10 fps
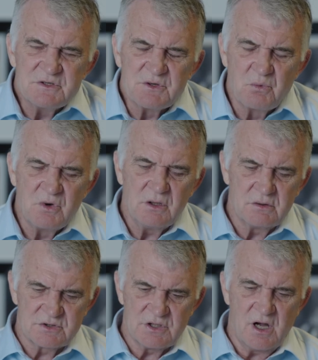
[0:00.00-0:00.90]
was a
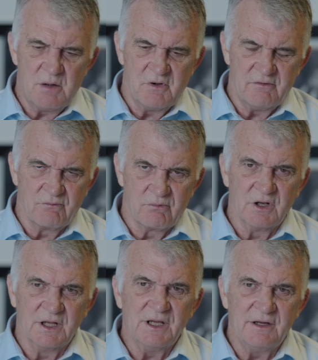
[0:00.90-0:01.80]
real time of
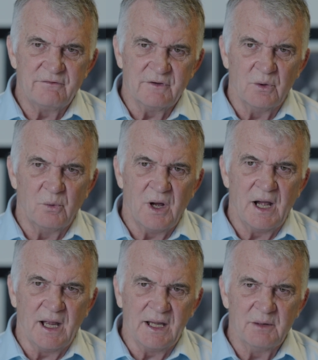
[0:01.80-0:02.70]
relief in a
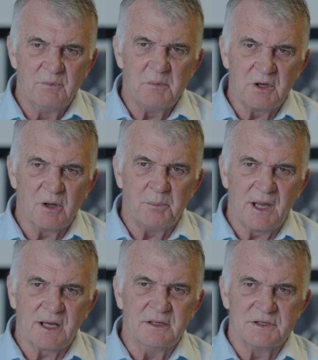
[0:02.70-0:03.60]
way. And when we got
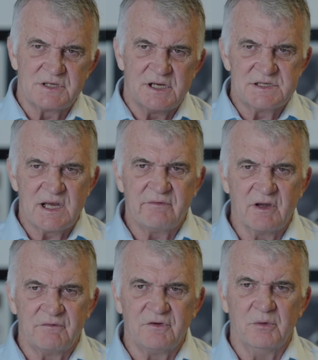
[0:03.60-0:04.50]
back in the sheds
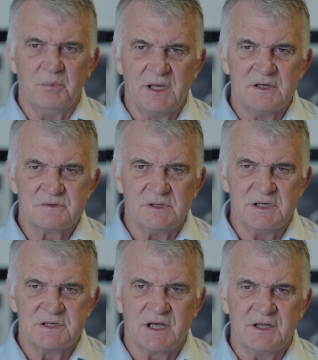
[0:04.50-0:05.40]
having a few beers
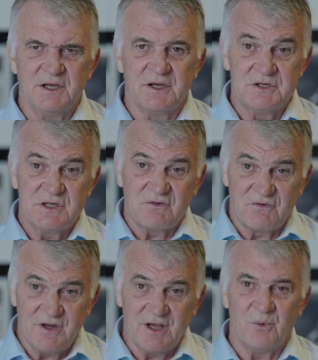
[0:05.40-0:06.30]
with each other, you could
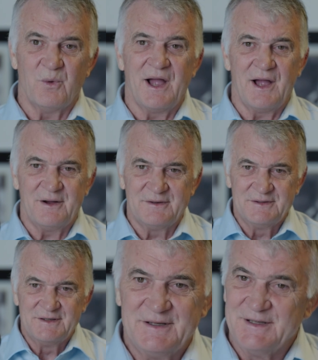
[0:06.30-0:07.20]
just feel, wow,
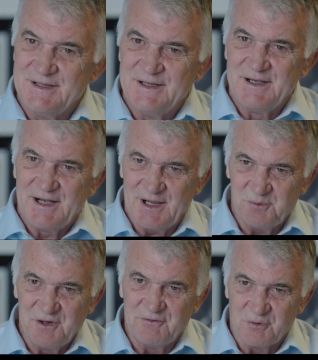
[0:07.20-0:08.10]

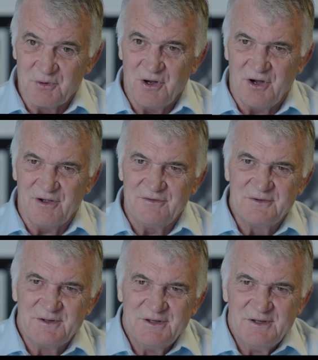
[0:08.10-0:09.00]
hey, we've
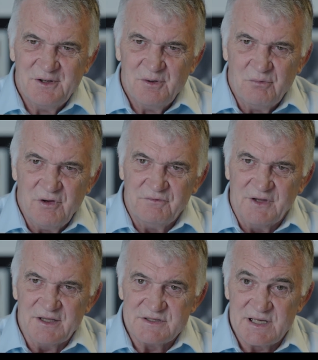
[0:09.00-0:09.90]
arrived.
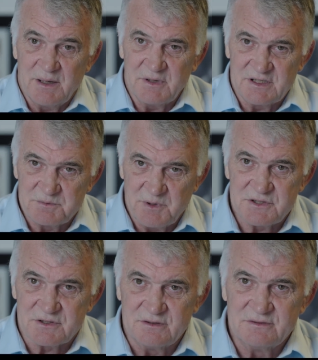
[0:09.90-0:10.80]
We've done something
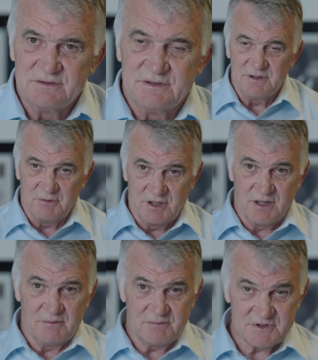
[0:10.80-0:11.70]
special. We're
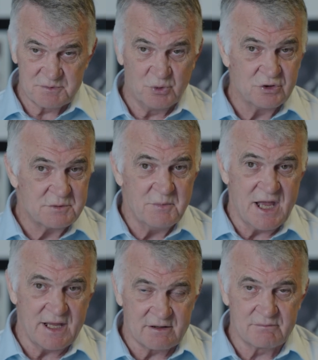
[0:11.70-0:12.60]
in a sports
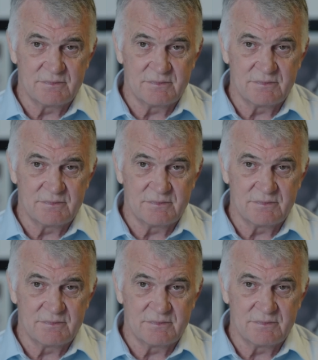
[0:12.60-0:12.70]
mad